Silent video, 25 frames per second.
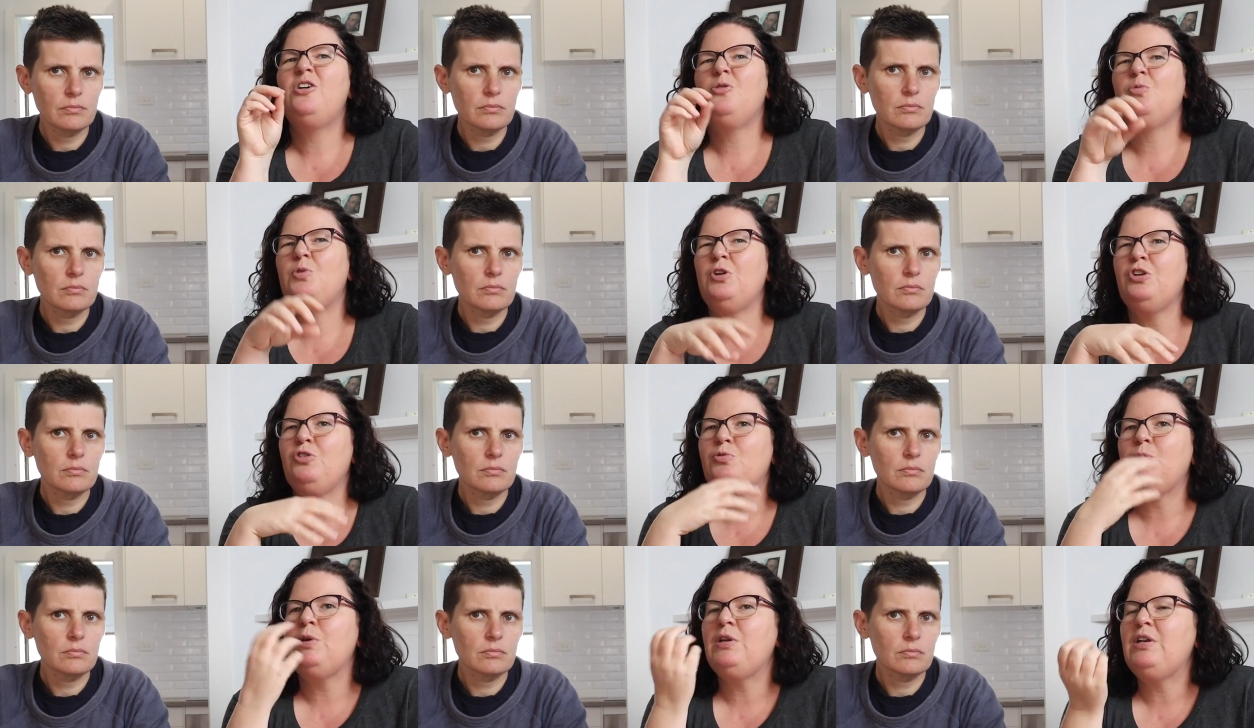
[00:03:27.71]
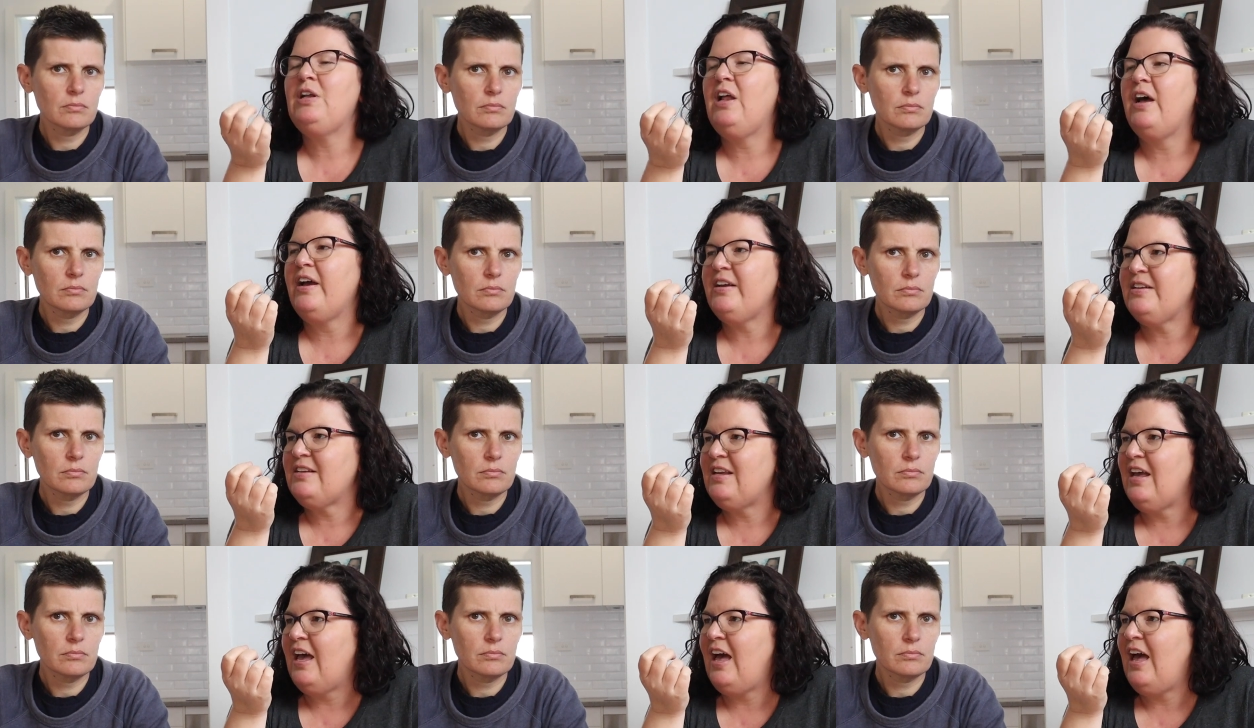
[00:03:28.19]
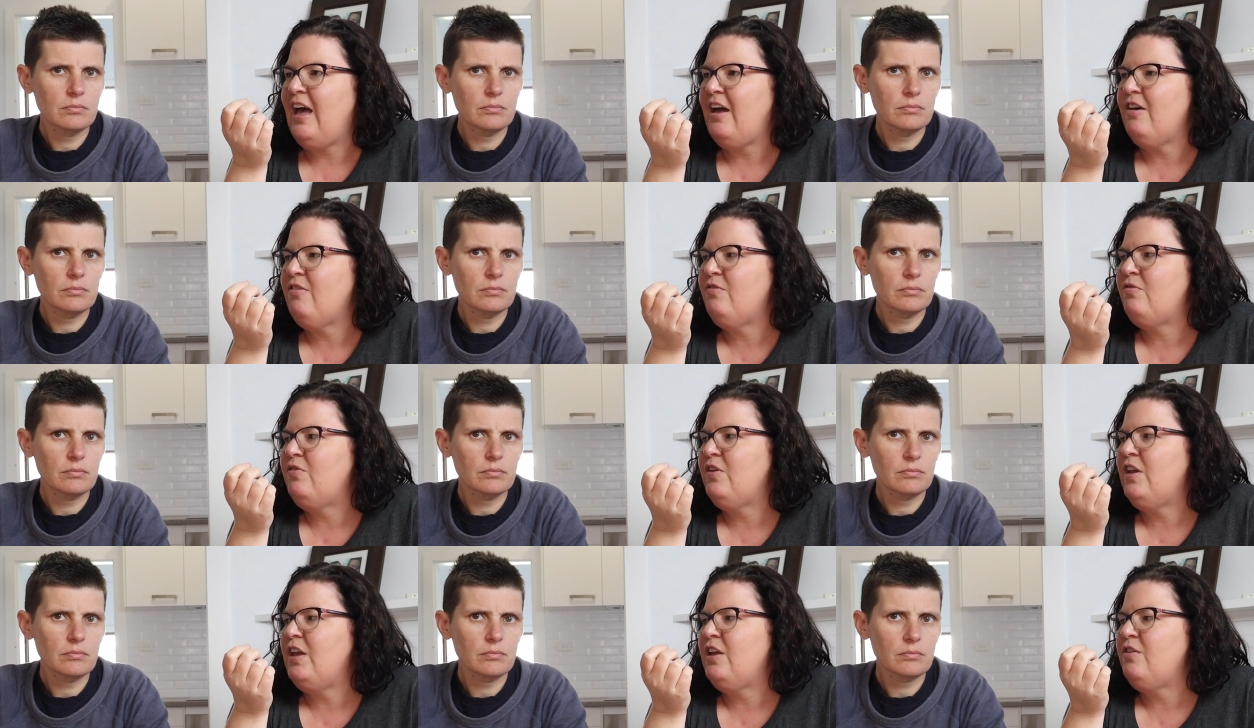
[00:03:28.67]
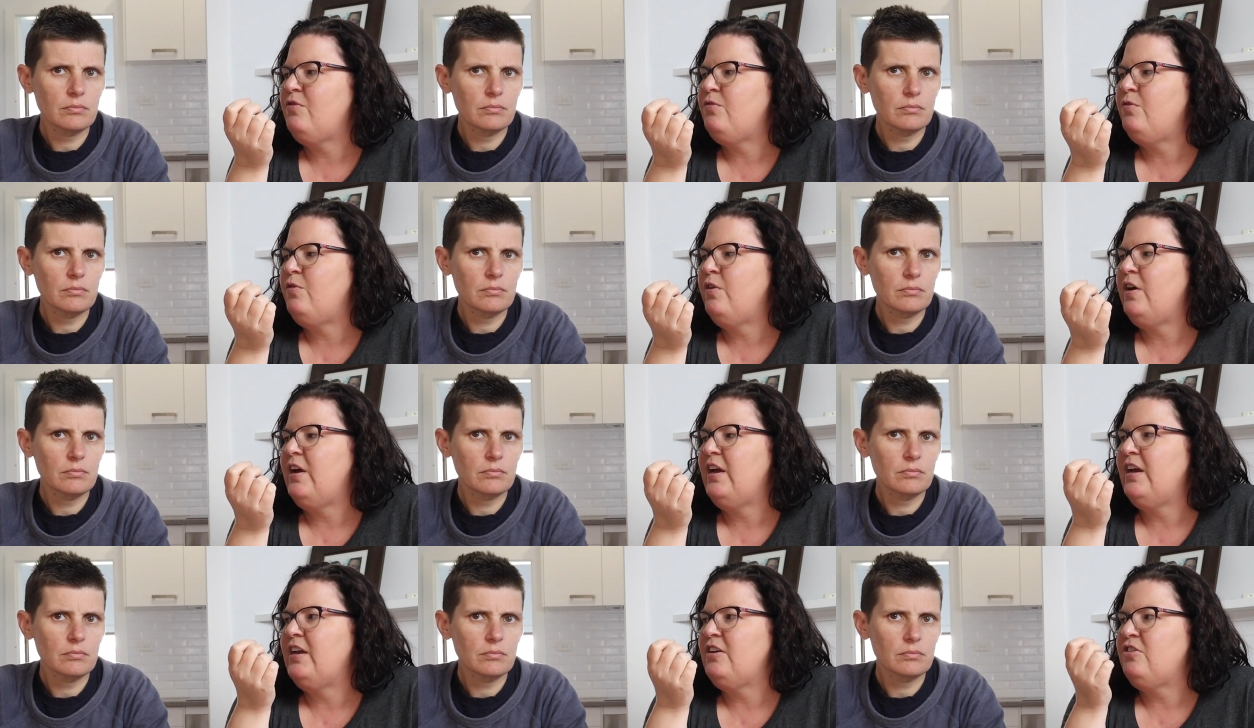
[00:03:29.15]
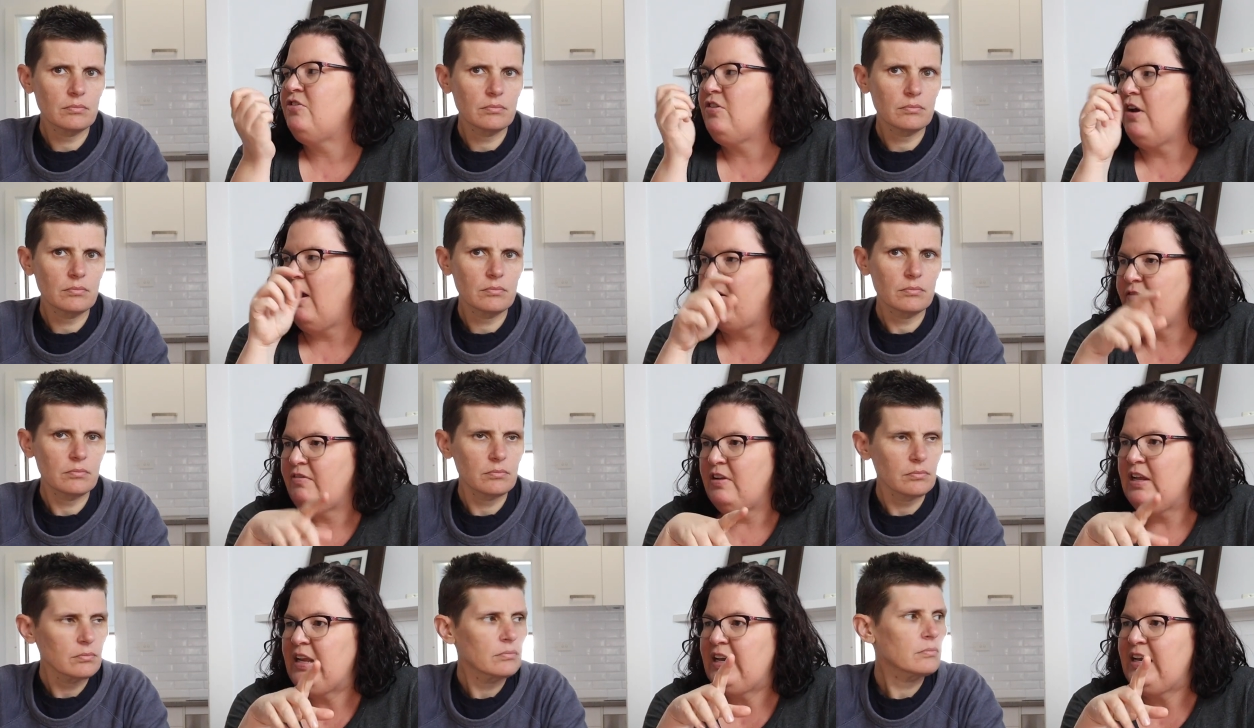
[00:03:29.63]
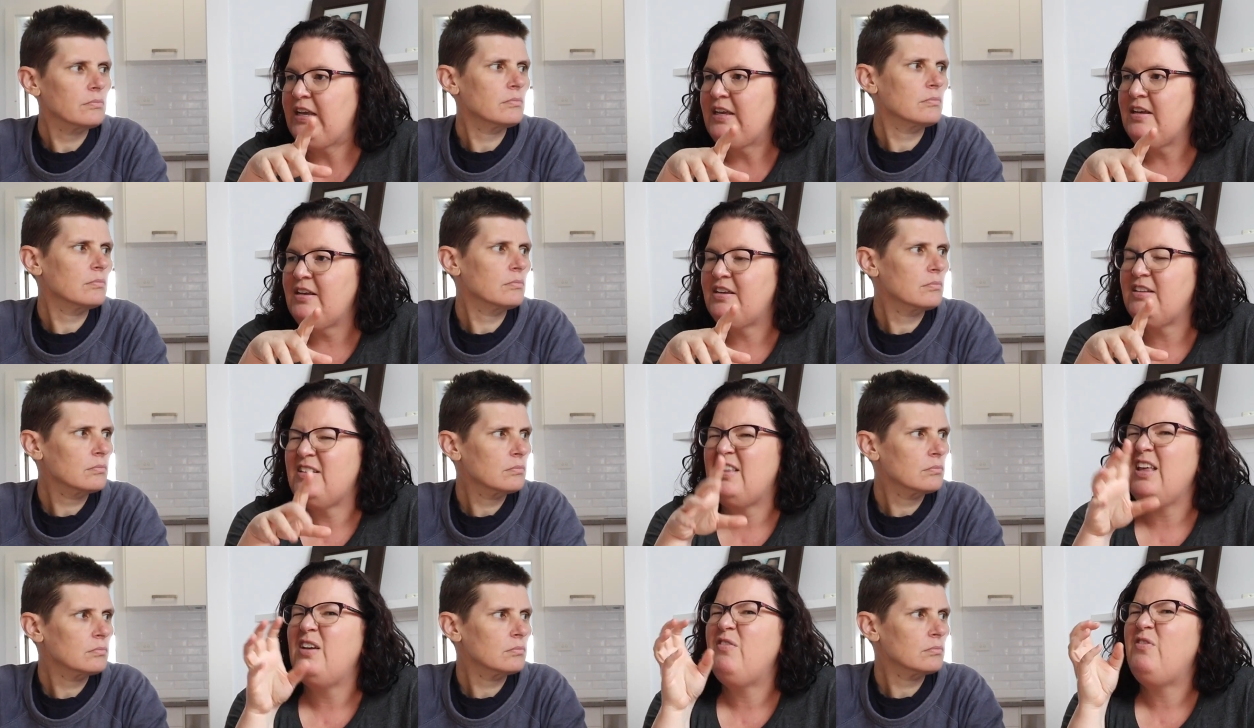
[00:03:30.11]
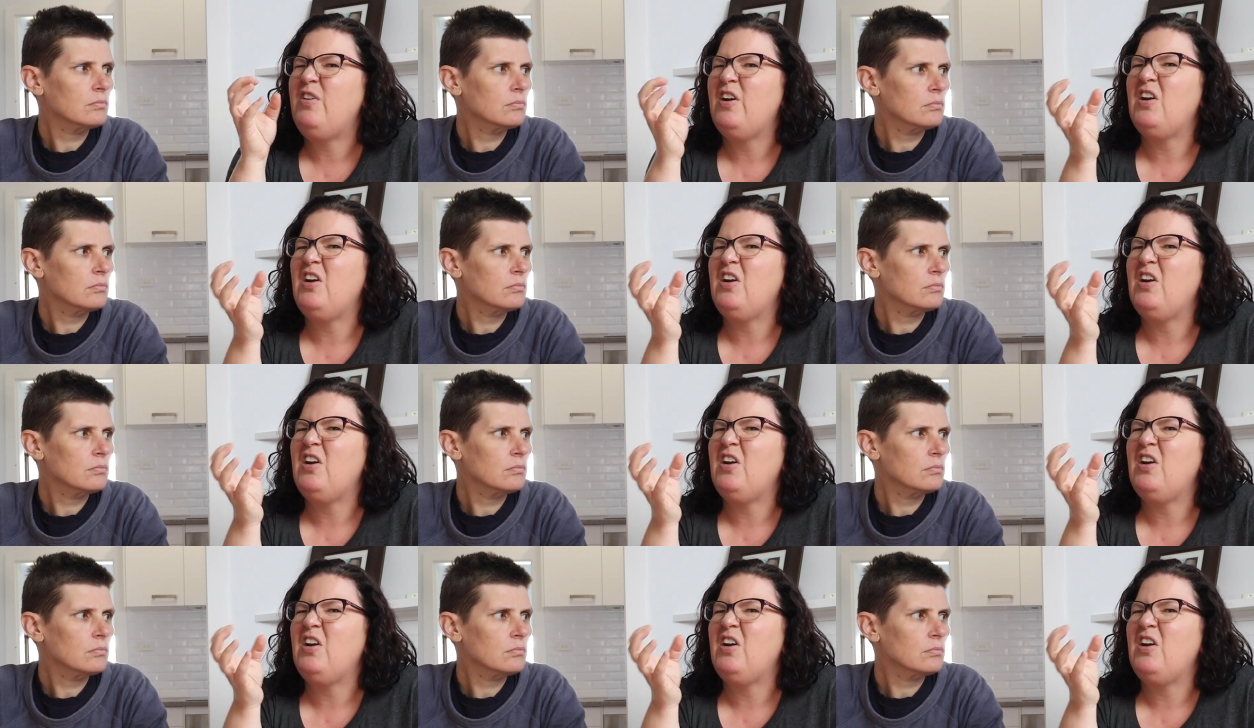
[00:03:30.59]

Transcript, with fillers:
Speaker 1: which we like to have if we're traveling because they're